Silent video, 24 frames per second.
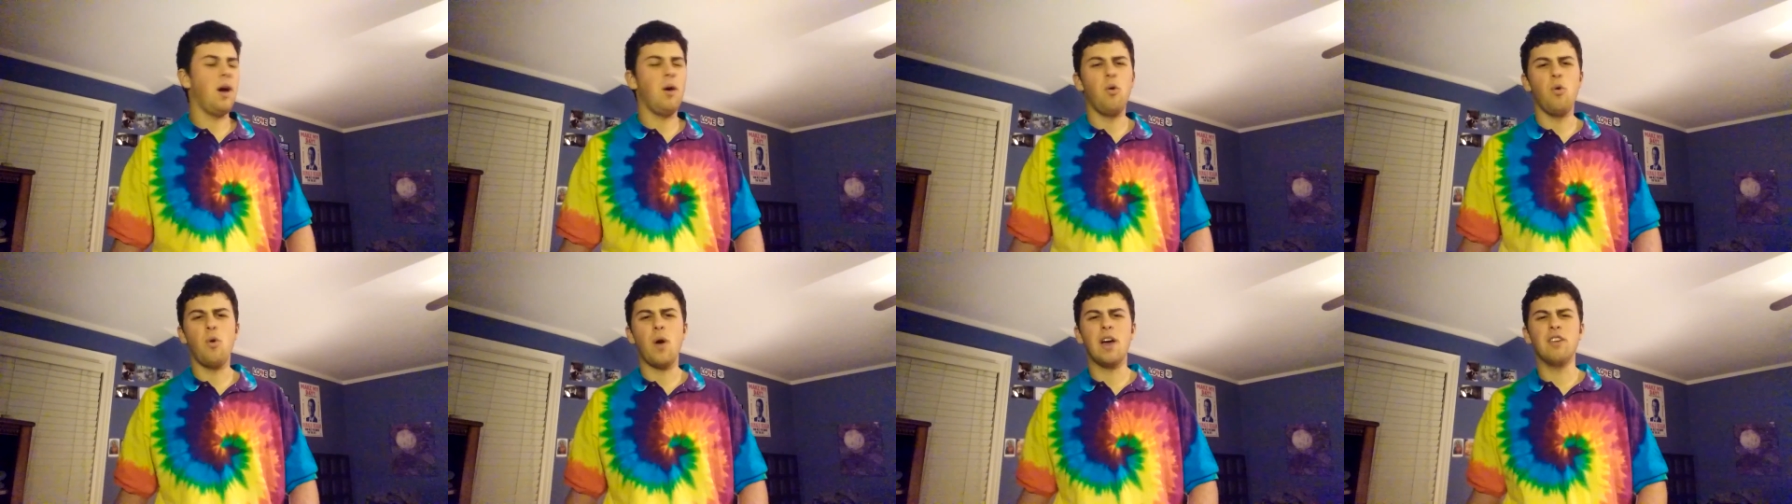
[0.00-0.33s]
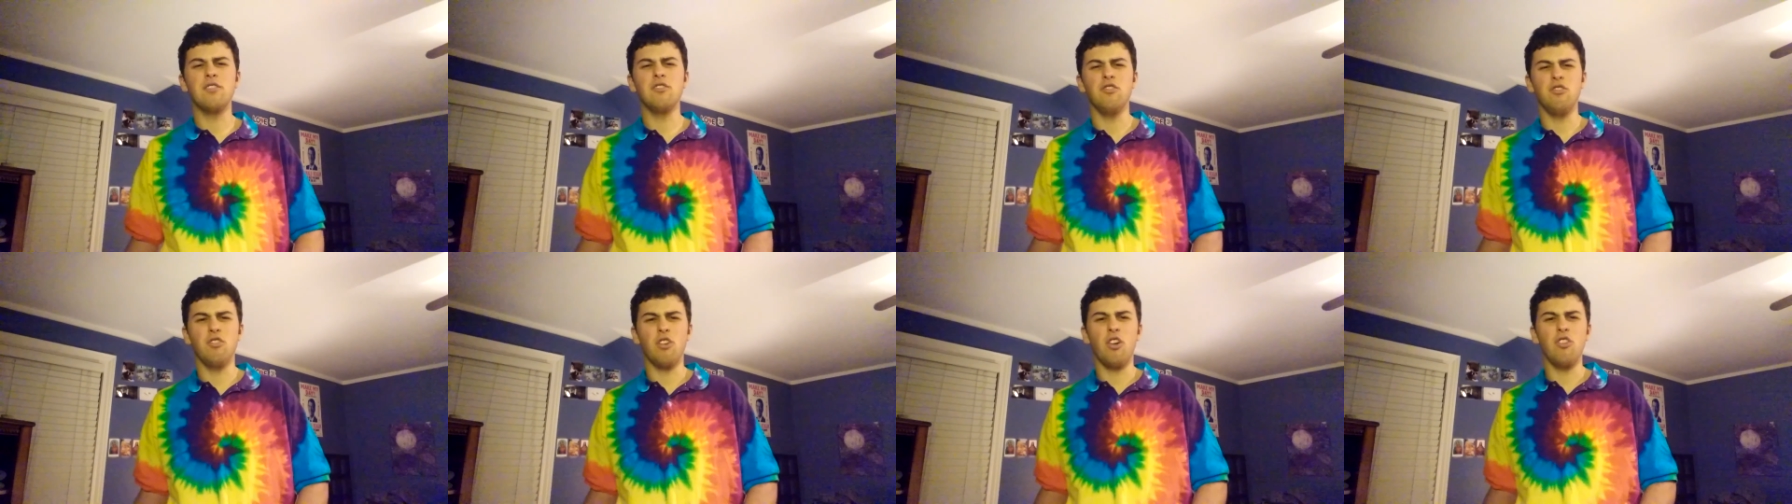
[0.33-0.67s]
who
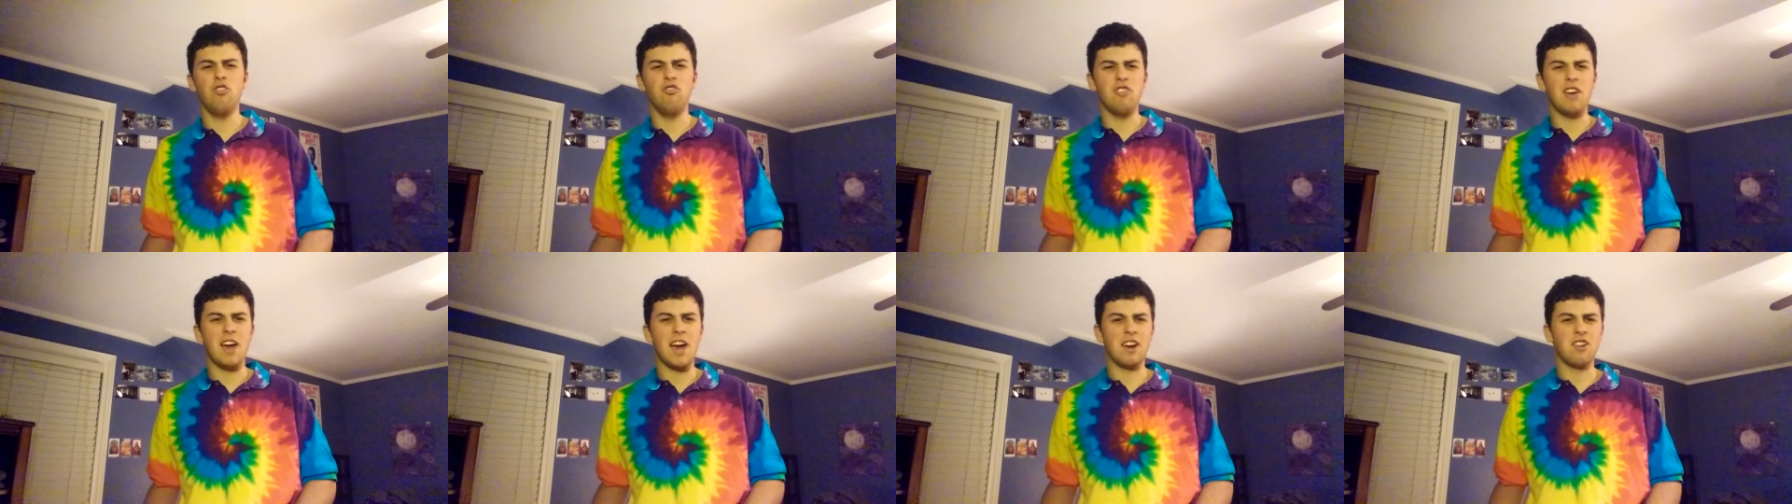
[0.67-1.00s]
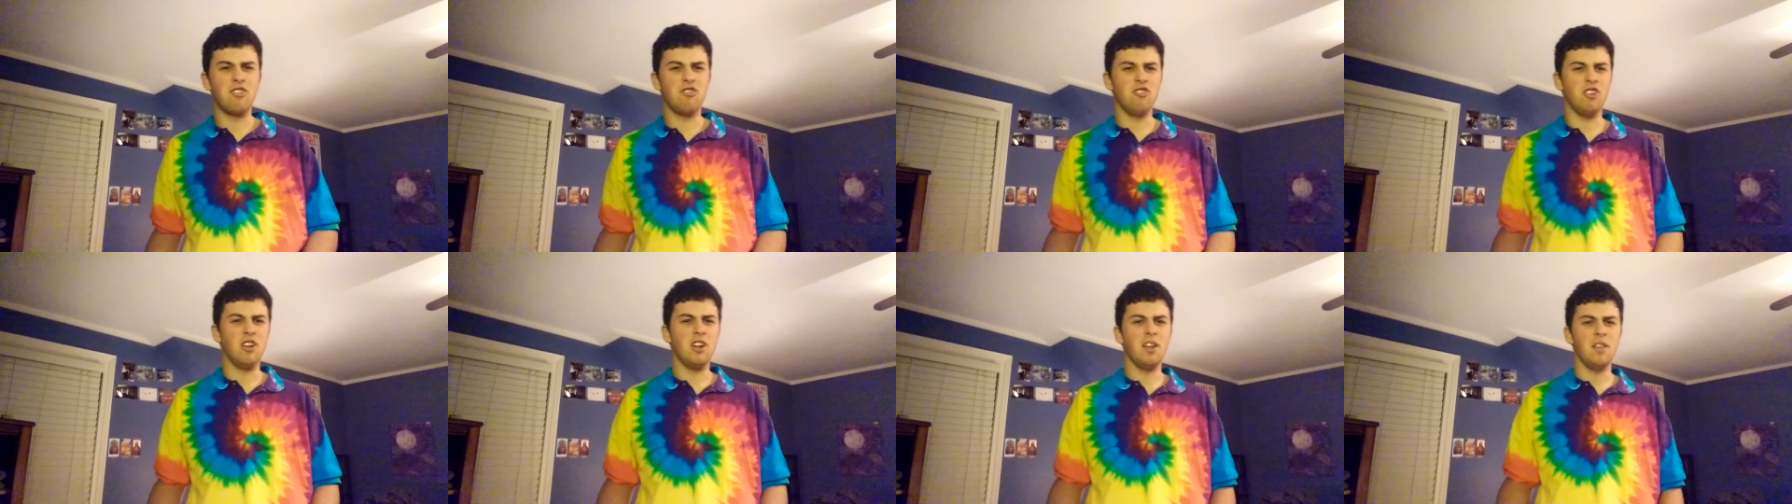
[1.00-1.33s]
hasn't done jack
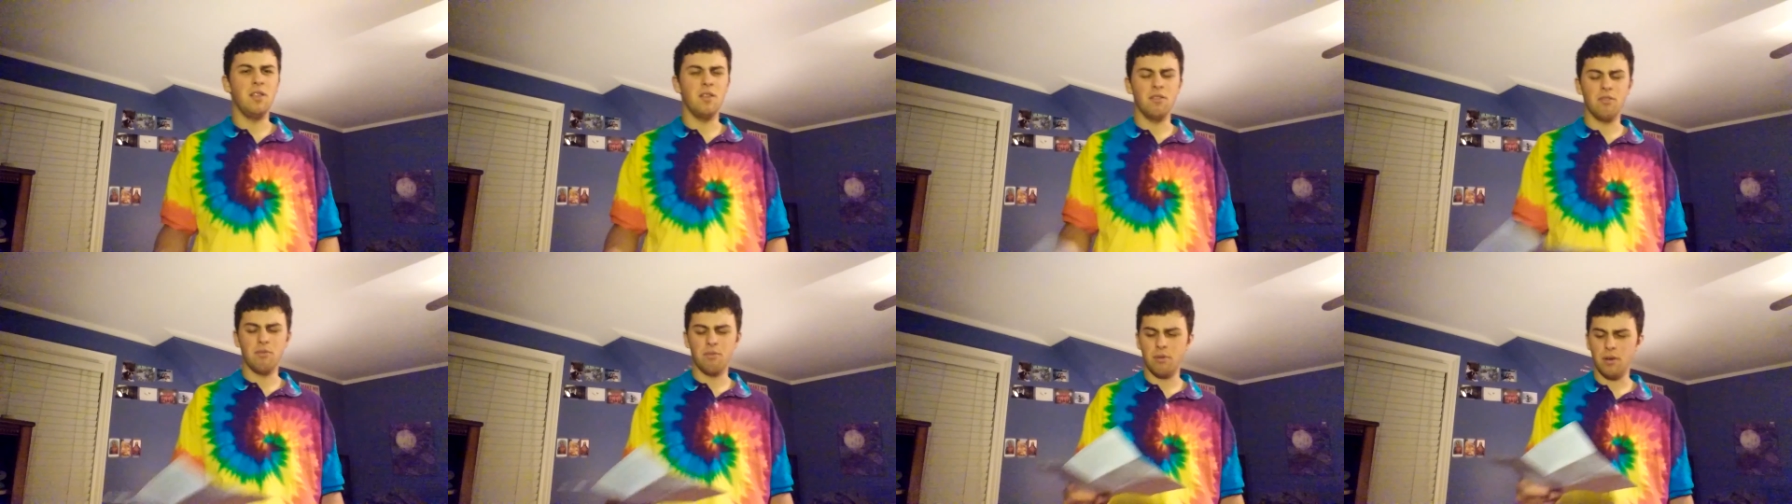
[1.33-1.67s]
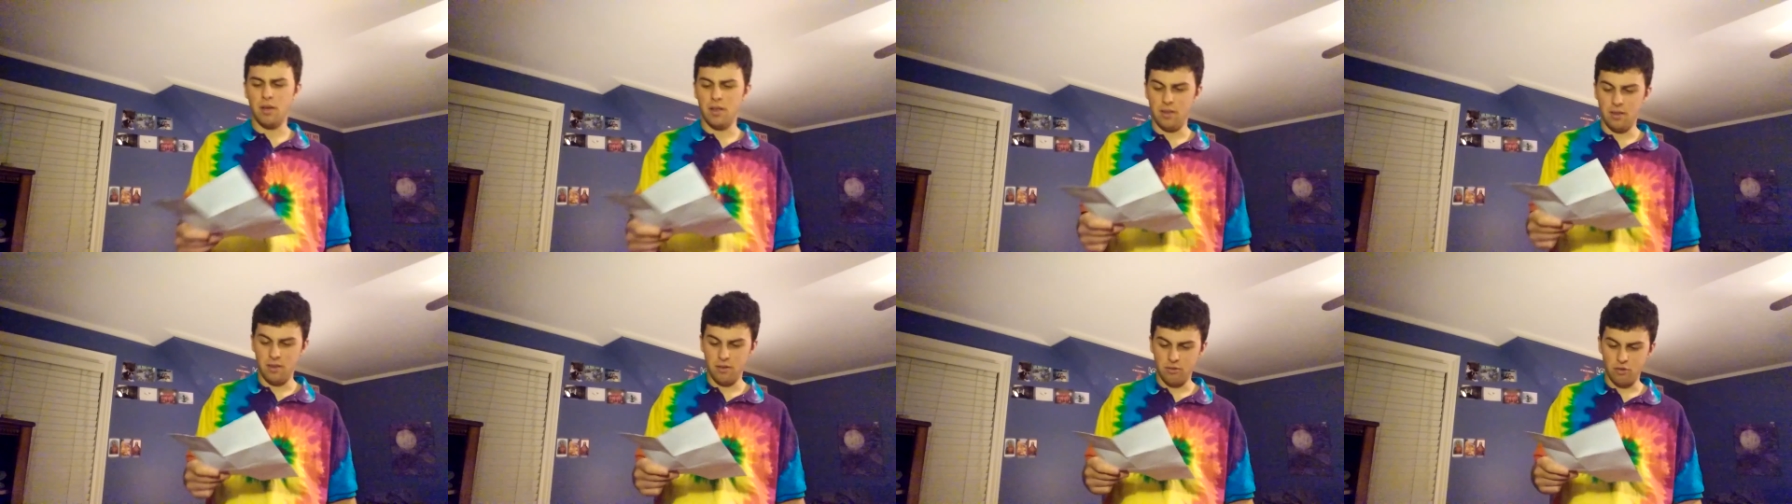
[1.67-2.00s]
shit in this
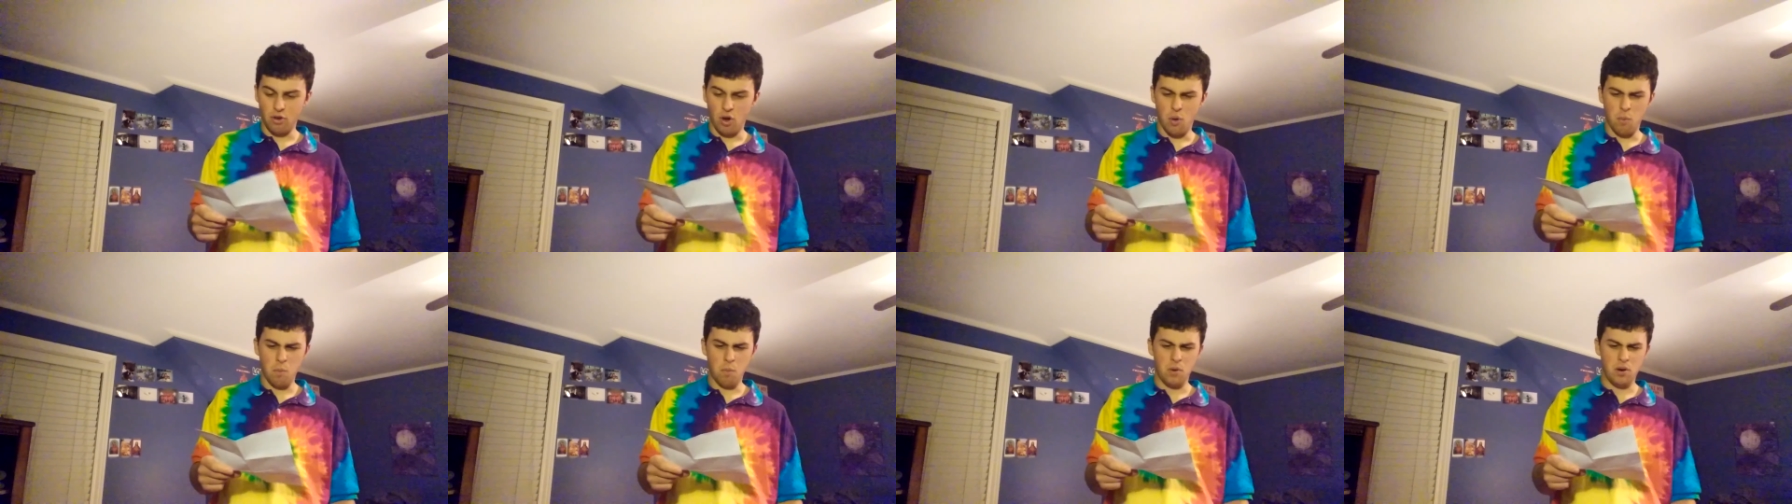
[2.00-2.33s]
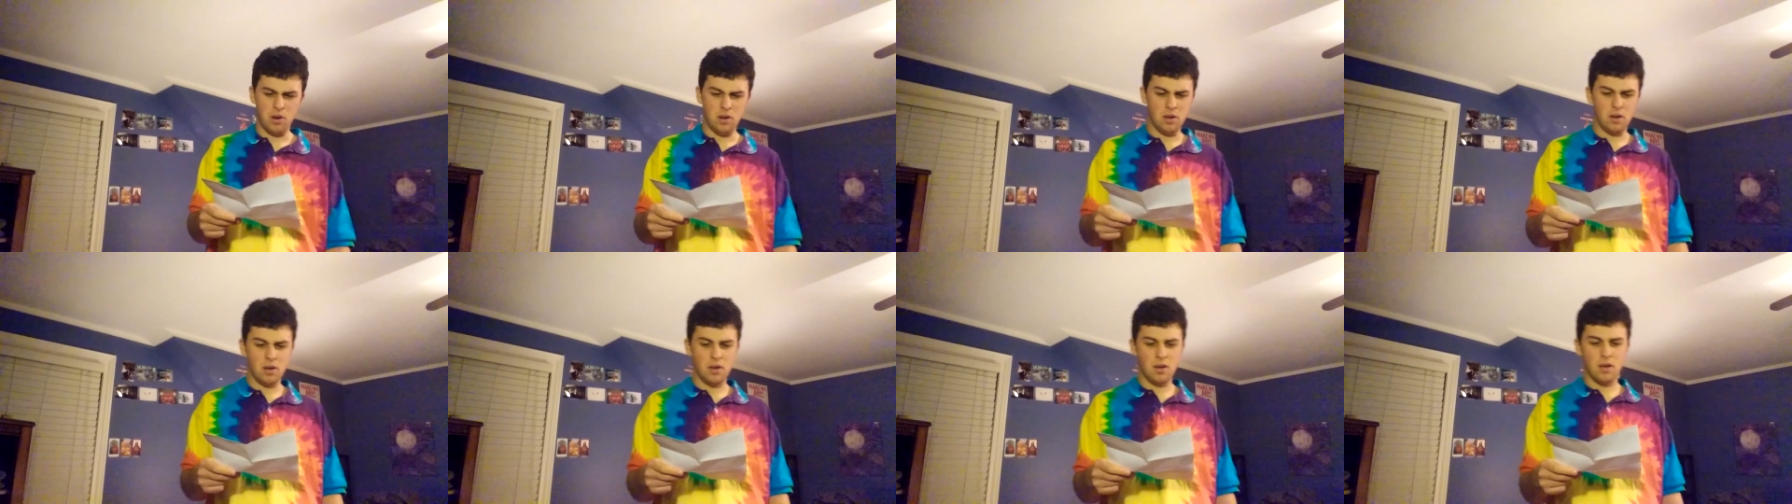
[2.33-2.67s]
in this
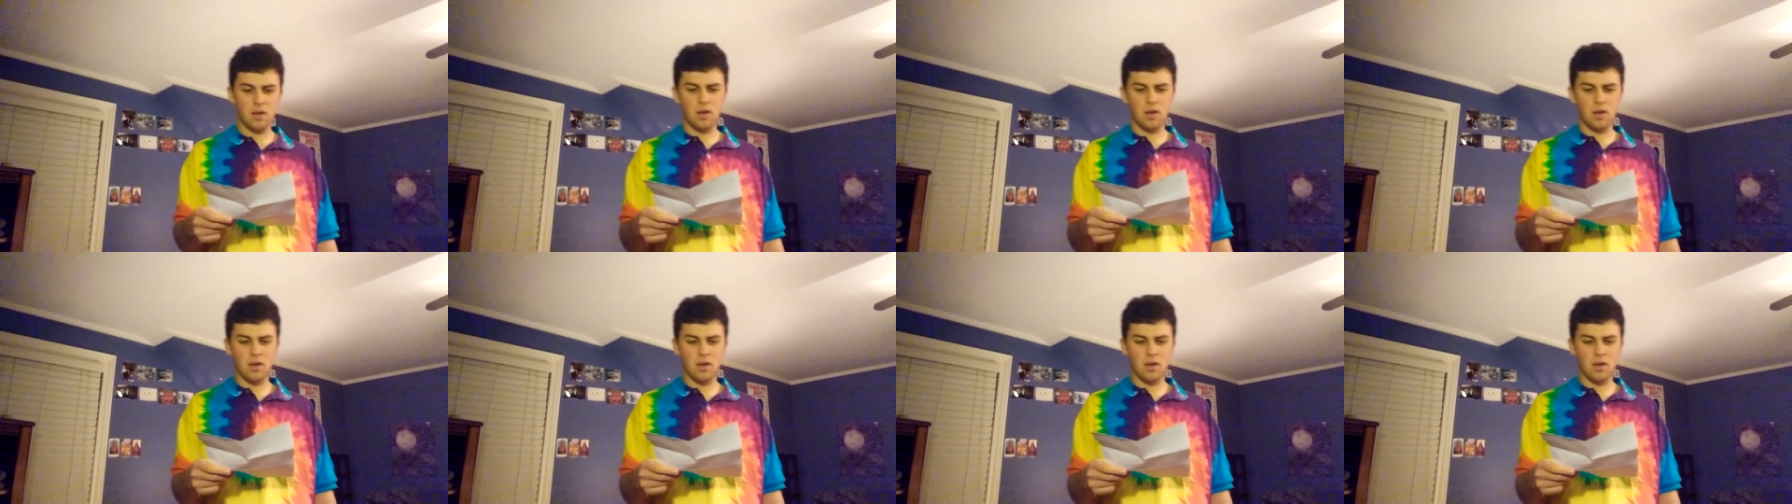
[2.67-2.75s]
company.